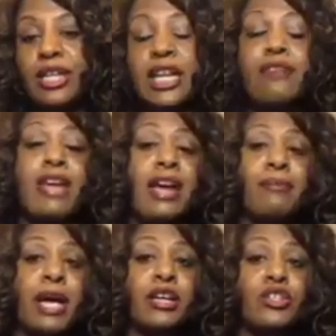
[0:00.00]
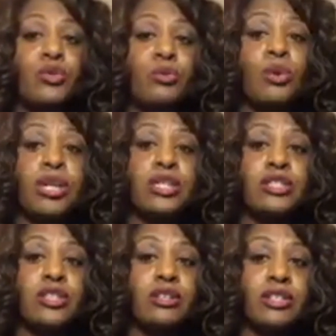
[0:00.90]
And I've had my couture
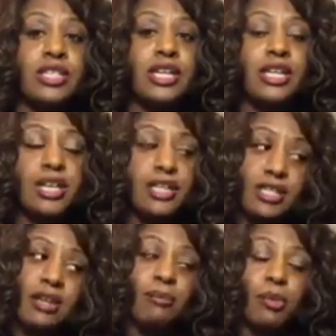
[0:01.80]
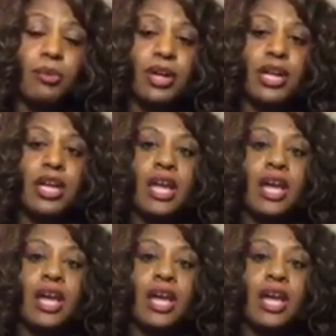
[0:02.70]
insulted at some point.